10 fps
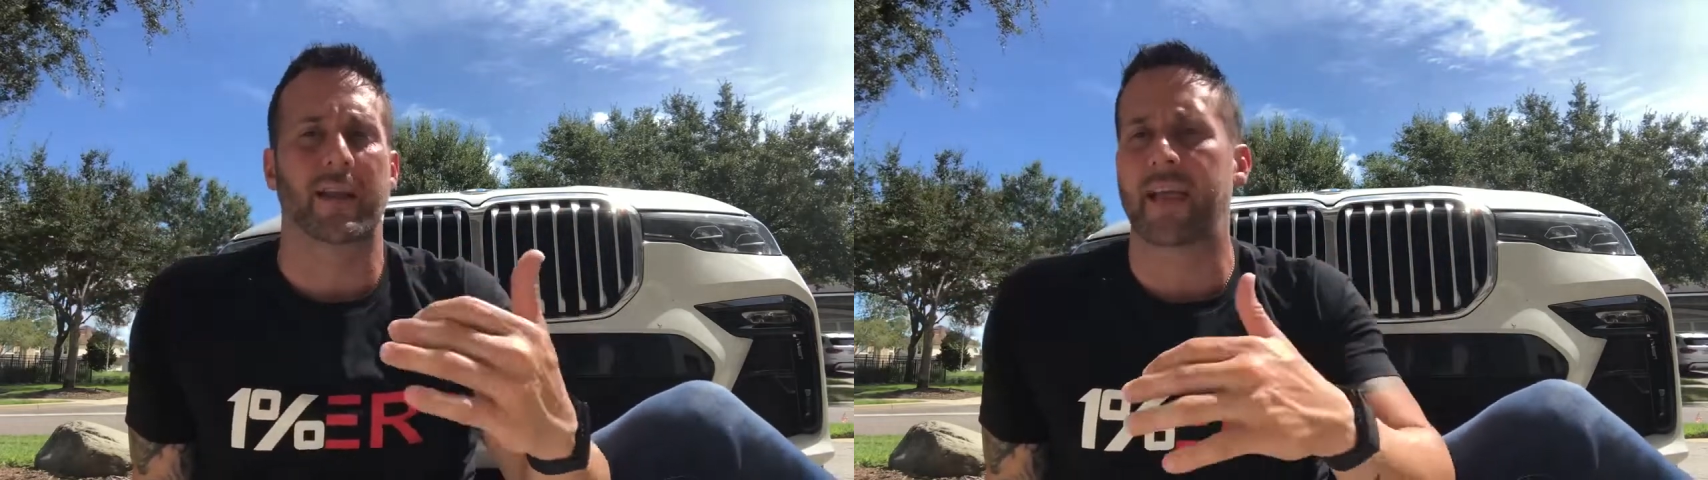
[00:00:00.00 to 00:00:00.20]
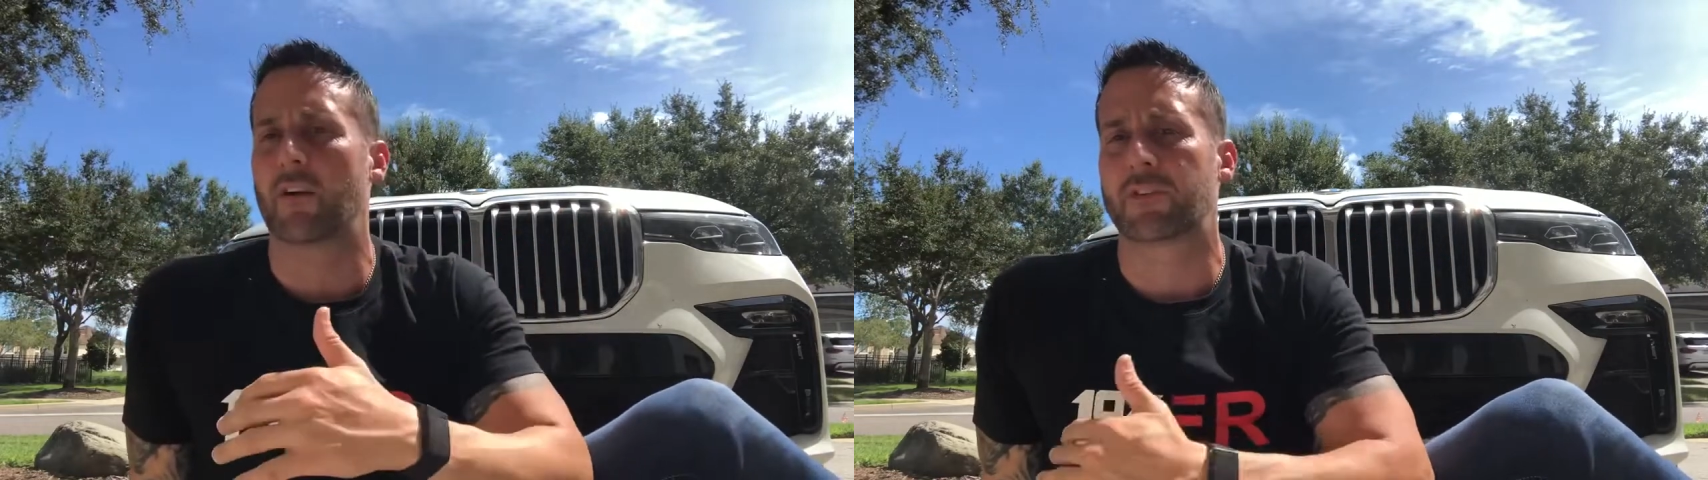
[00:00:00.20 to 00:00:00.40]

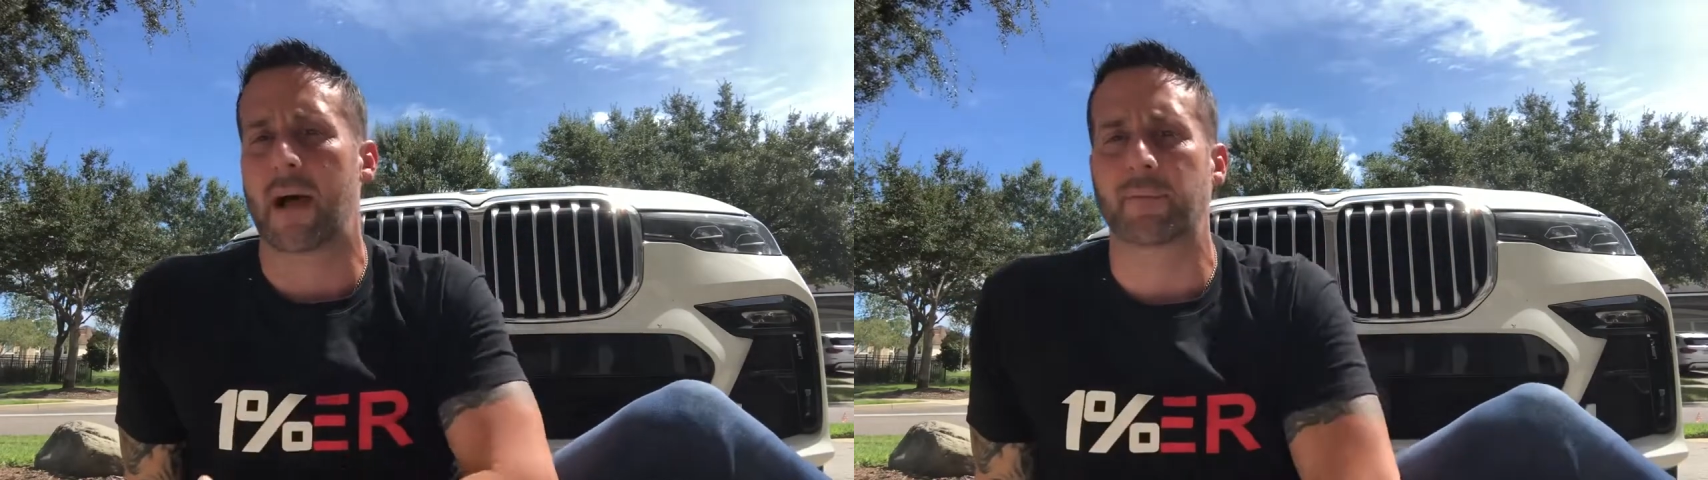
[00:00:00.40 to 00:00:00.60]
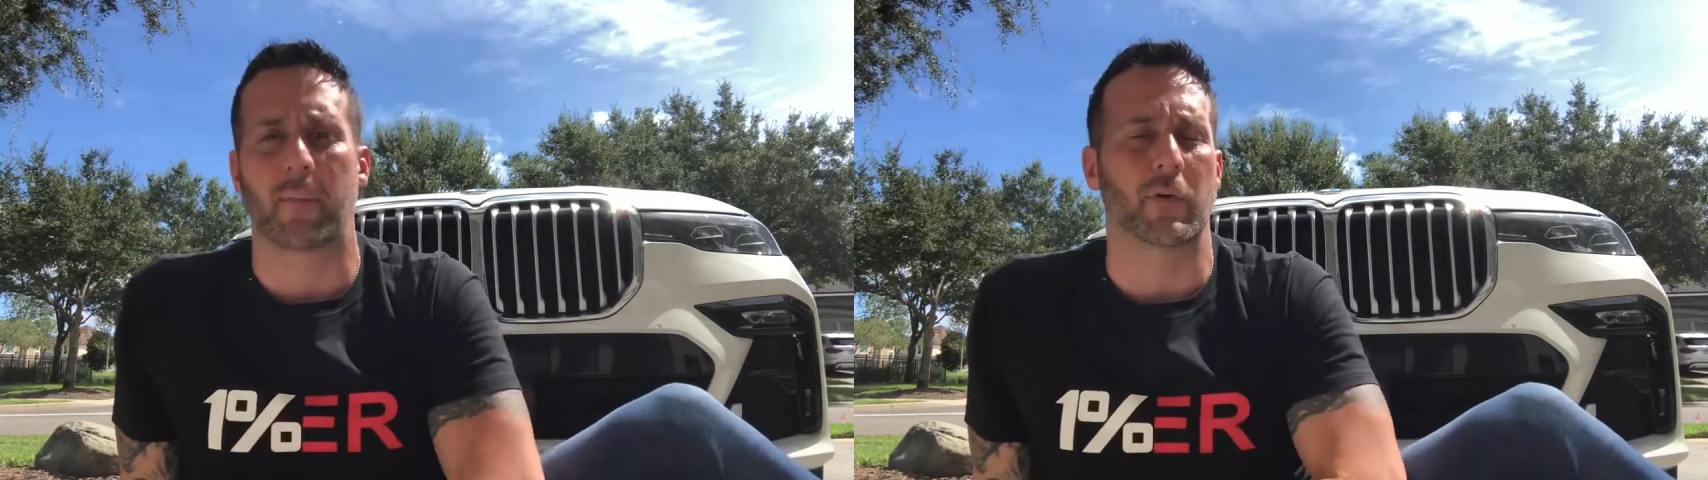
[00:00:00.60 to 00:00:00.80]

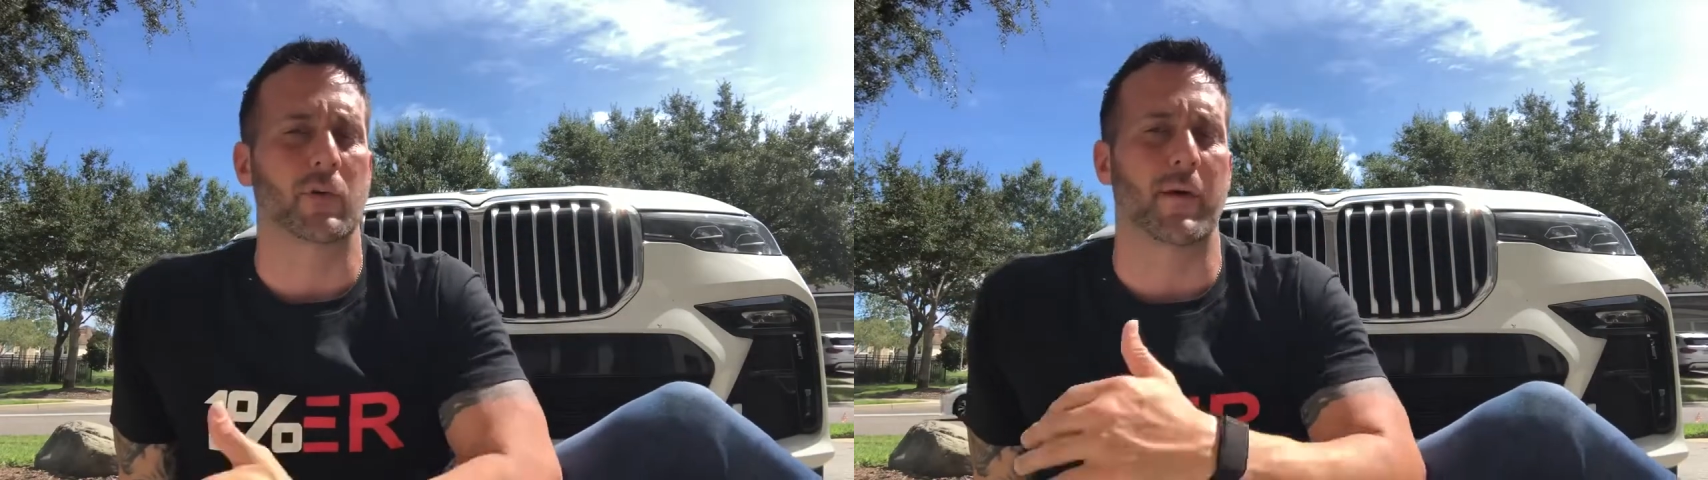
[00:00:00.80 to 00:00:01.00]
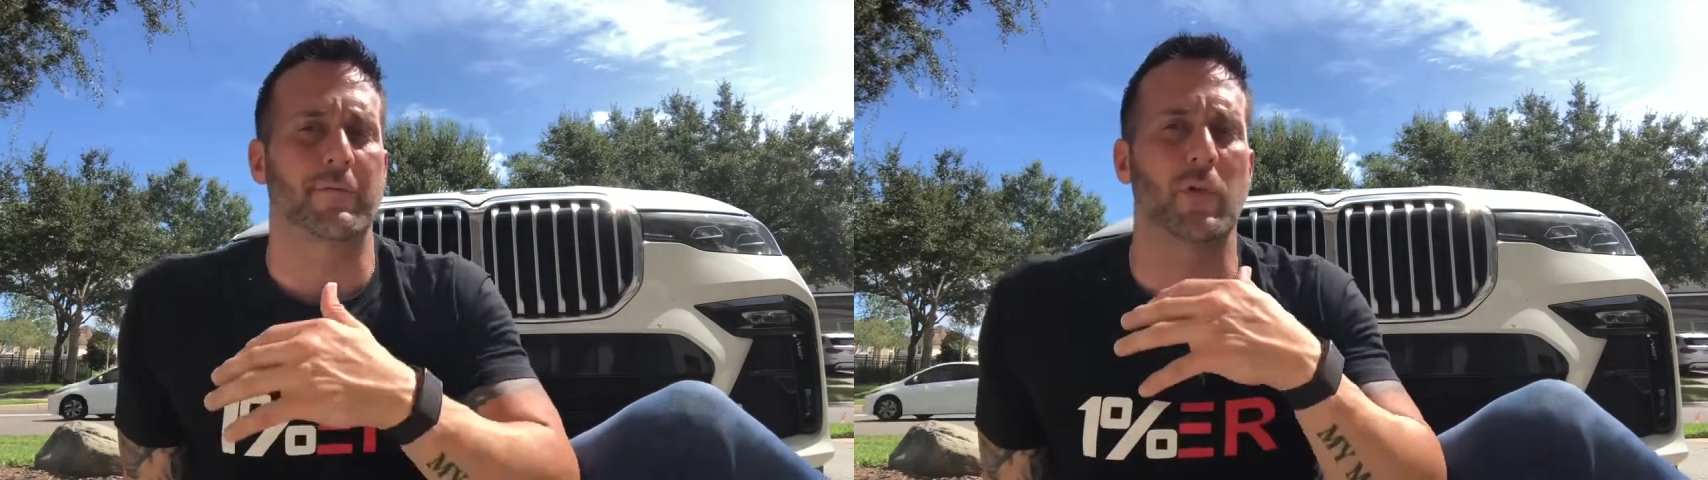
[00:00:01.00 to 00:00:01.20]
countertops, I'm going to do
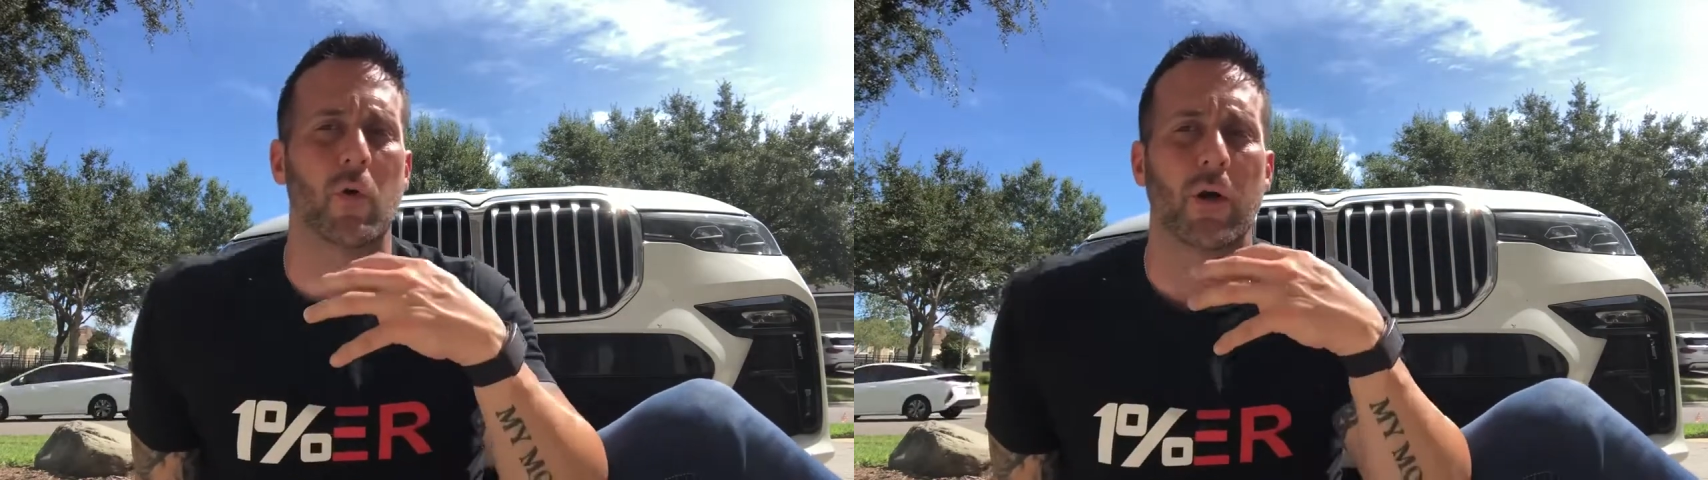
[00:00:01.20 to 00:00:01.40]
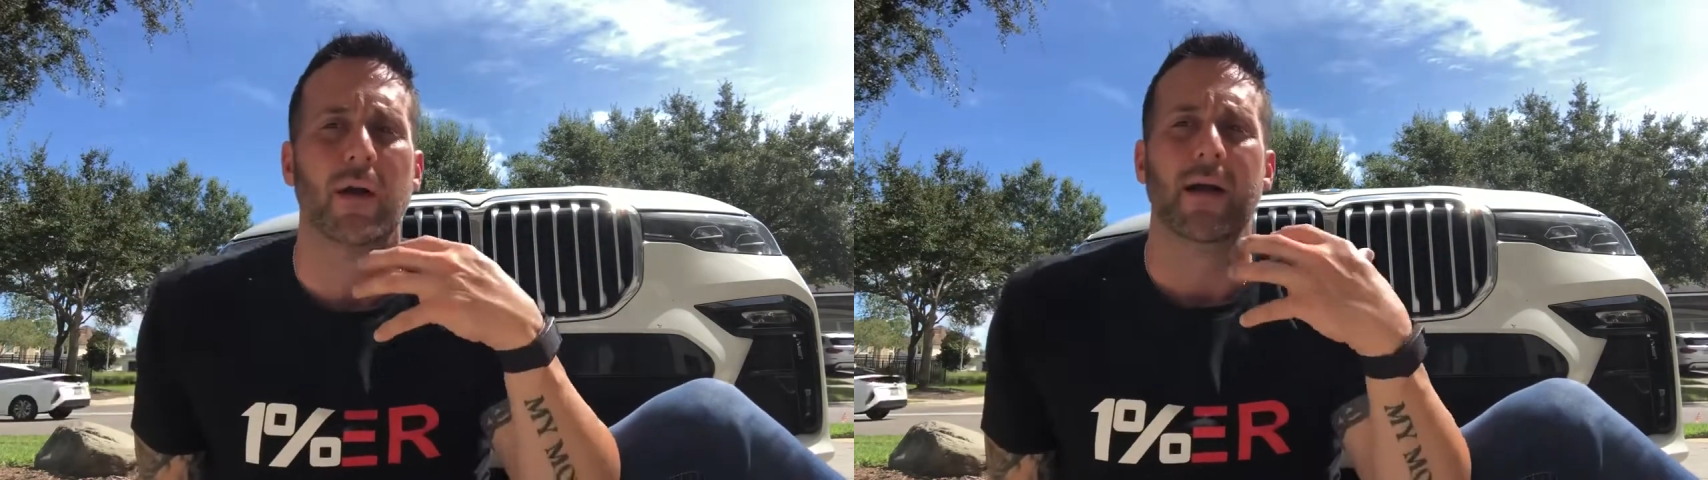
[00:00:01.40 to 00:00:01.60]
my
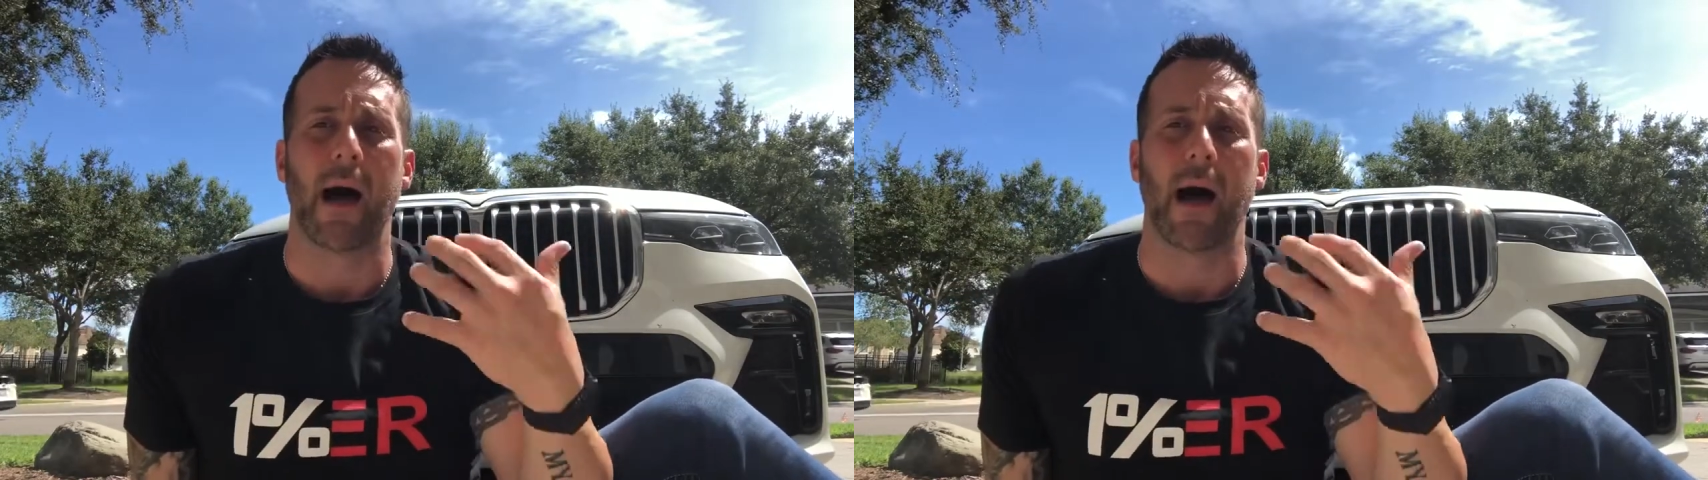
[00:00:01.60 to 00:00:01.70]
floor,